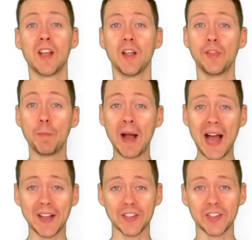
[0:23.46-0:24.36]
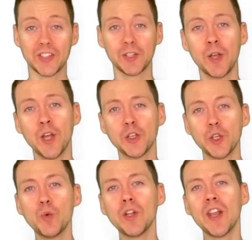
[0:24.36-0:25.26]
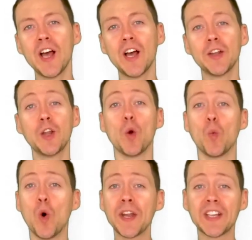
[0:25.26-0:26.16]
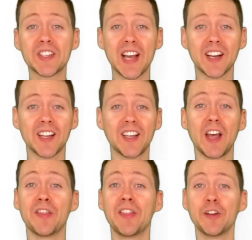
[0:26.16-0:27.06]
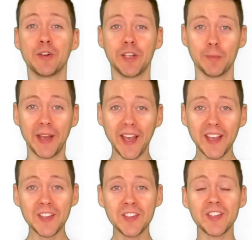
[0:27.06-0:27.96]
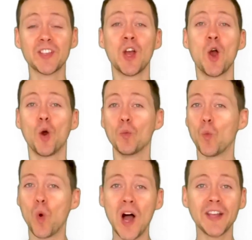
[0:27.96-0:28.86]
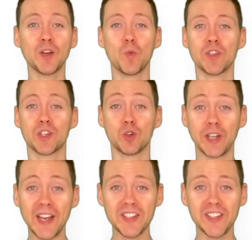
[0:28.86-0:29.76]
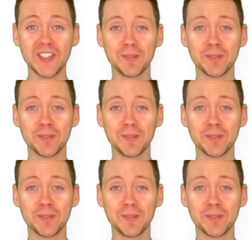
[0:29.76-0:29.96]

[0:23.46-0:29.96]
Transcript: The past. You will learn what exactly Ethereum is and why it was created.